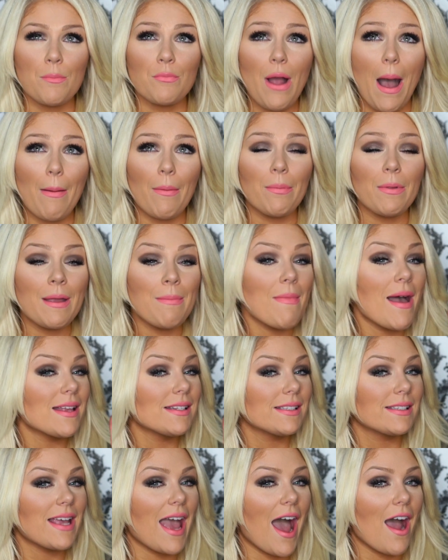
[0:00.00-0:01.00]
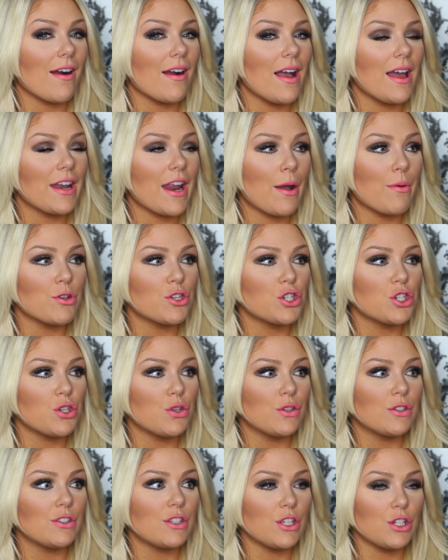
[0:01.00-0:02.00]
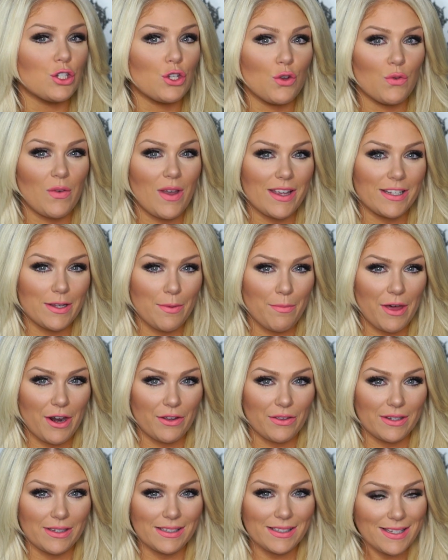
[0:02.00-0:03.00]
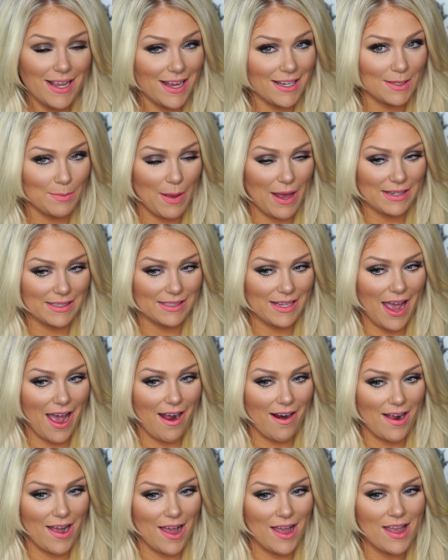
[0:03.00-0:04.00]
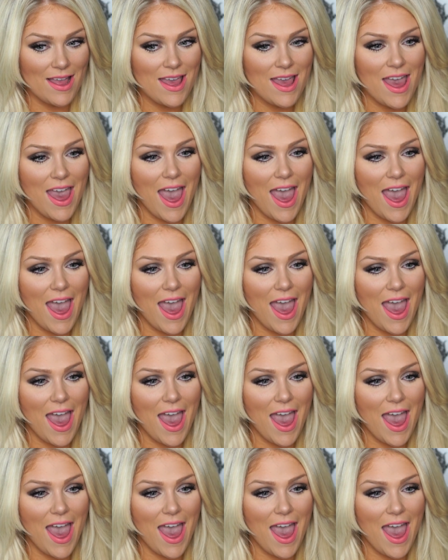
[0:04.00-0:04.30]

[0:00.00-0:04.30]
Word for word: probably mascara, and I would choose the Too Faced Better Than Sex mascara,